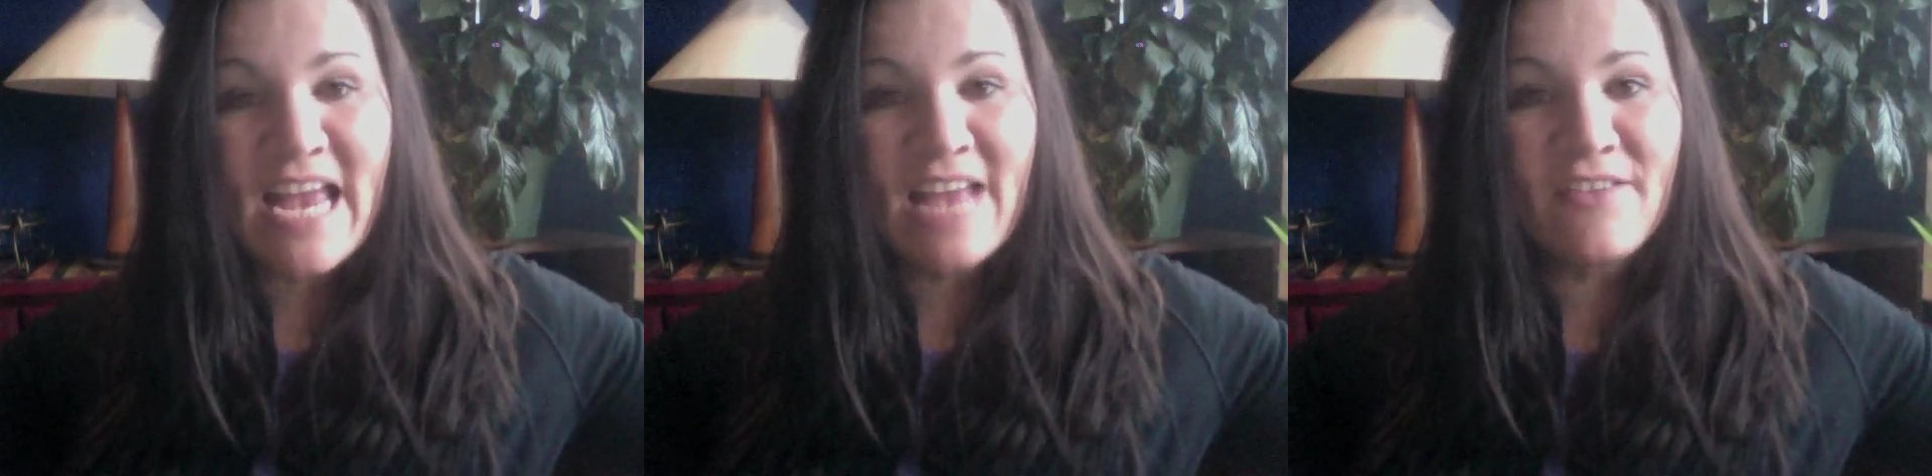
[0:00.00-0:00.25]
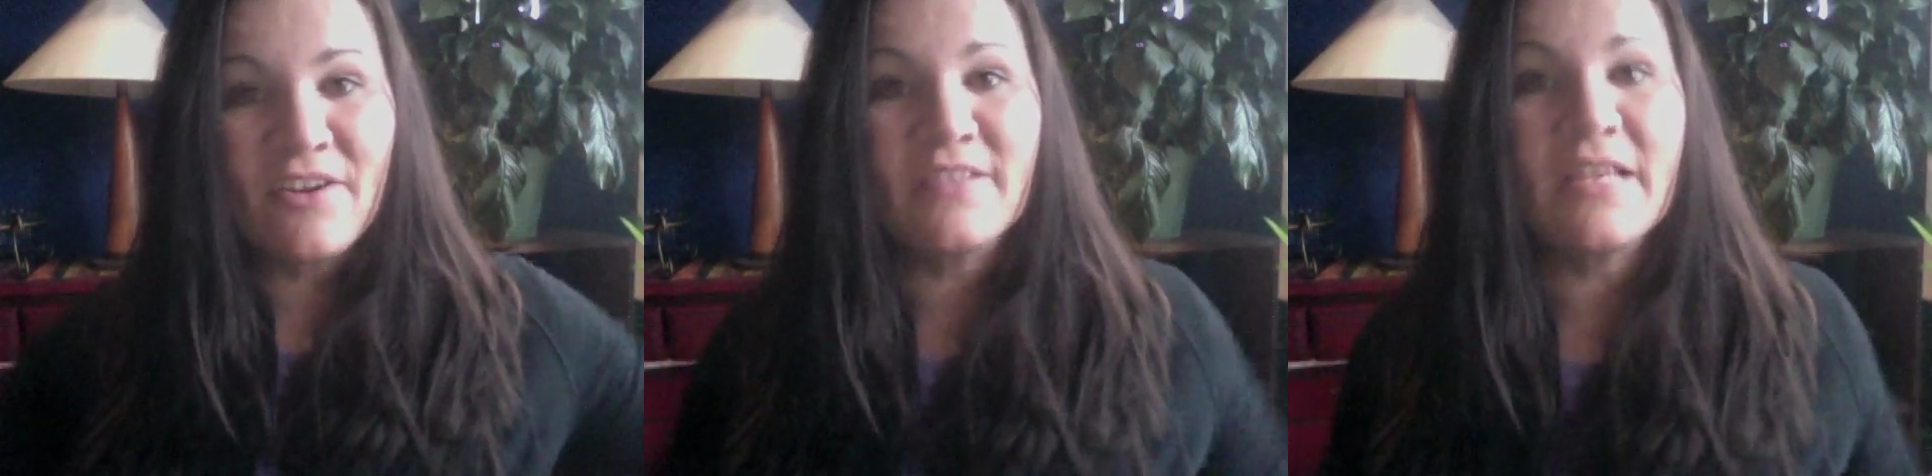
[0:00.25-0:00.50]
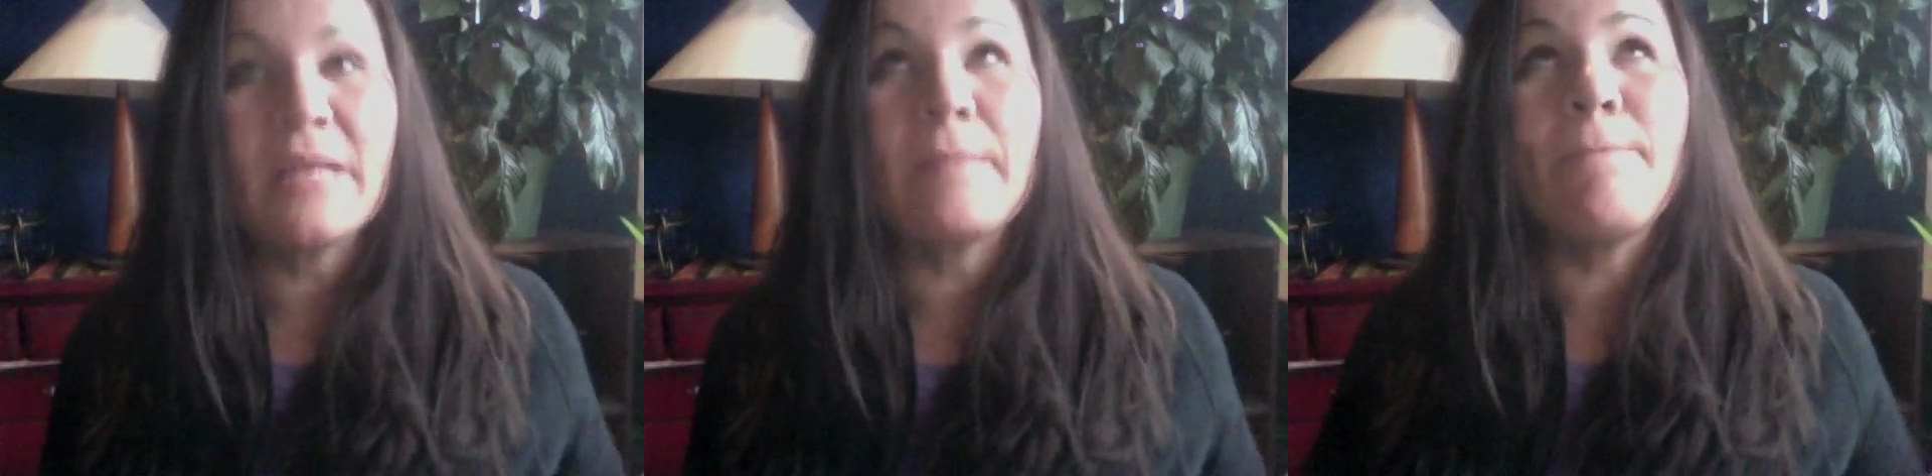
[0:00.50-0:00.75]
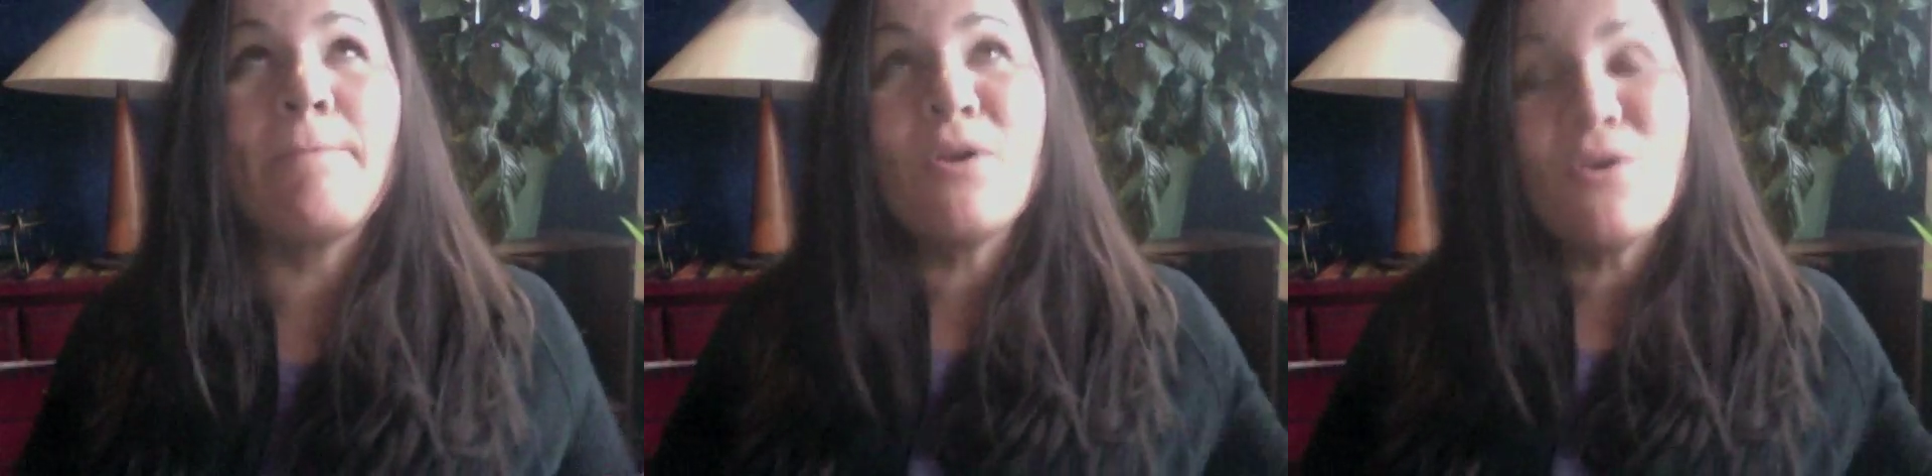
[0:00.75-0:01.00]
and then all of a
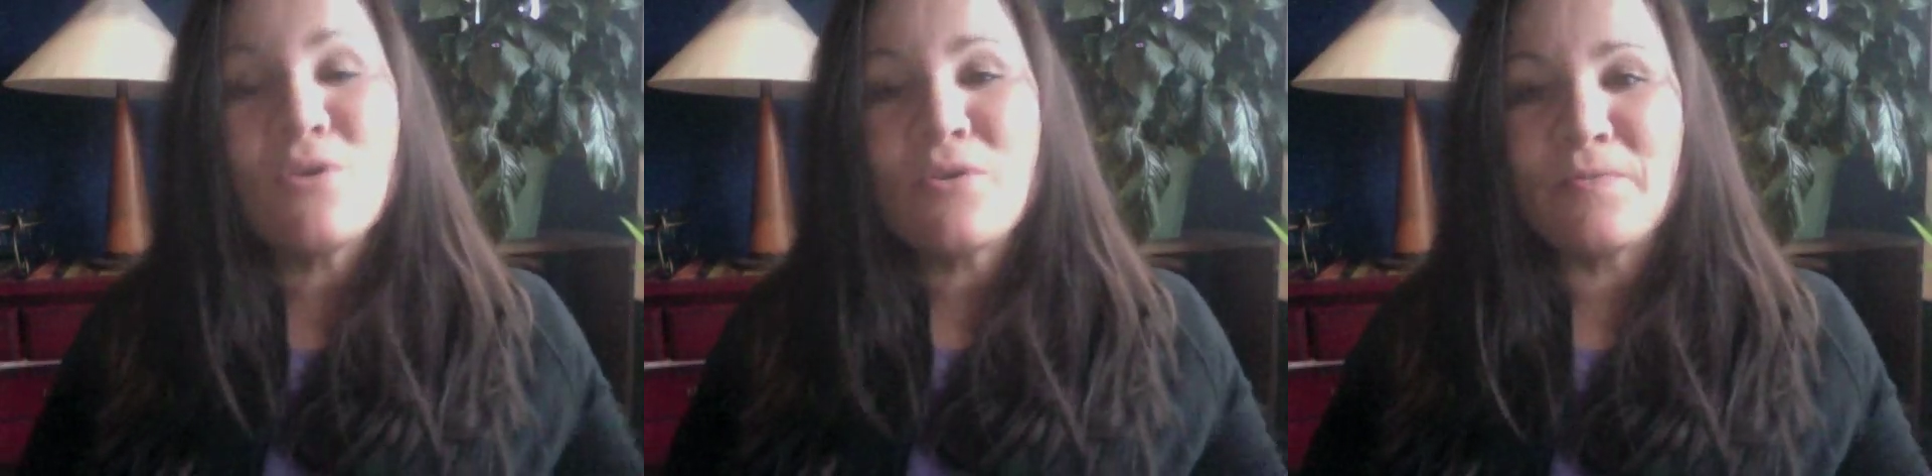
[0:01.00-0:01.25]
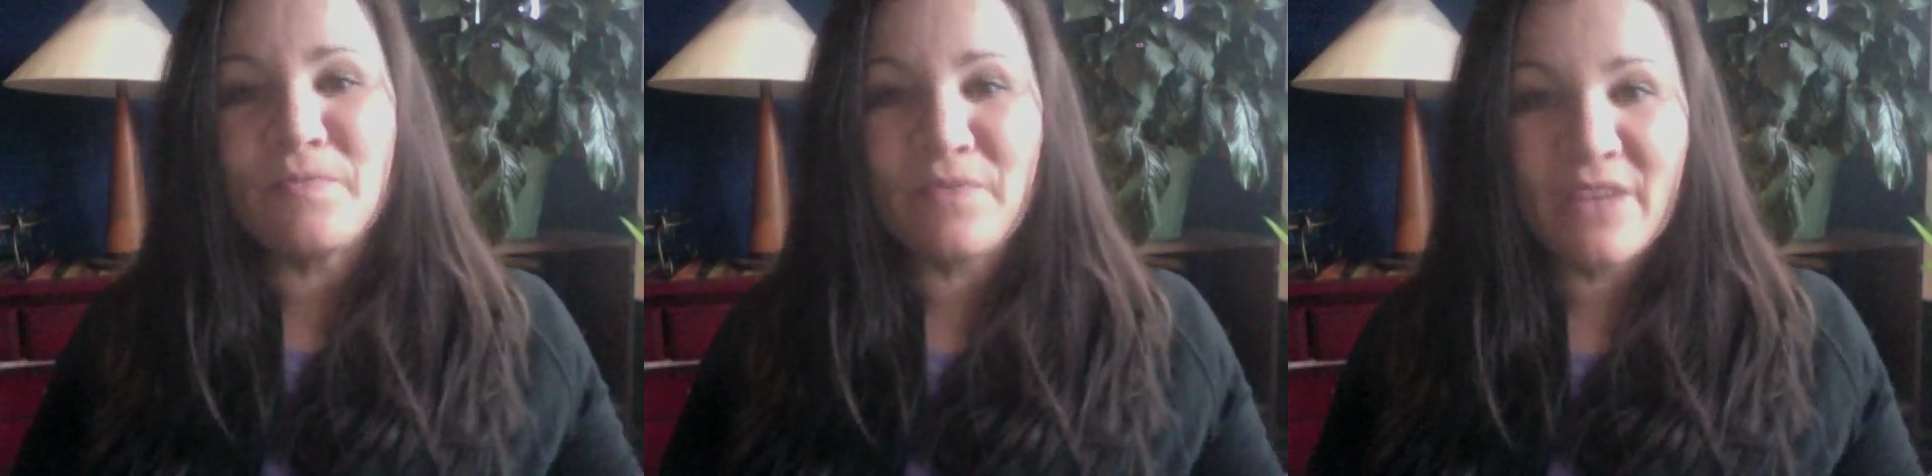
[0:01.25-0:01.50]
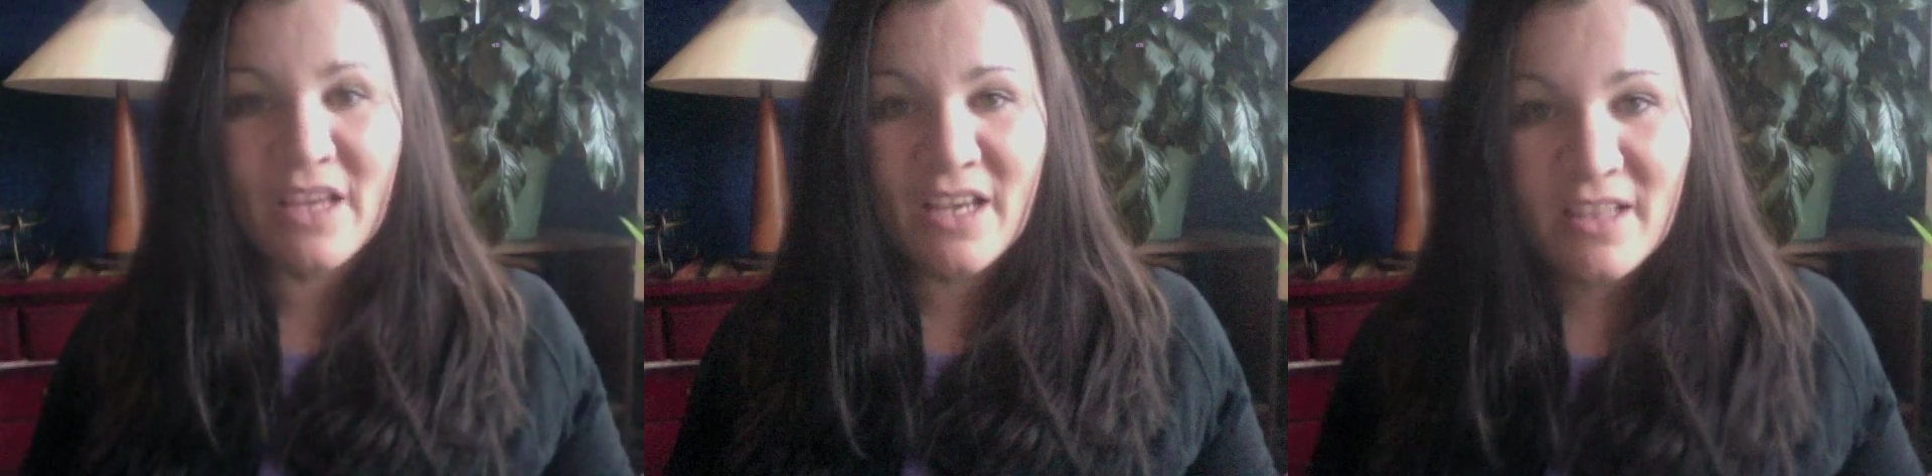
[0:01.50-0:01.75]
sudden, boom,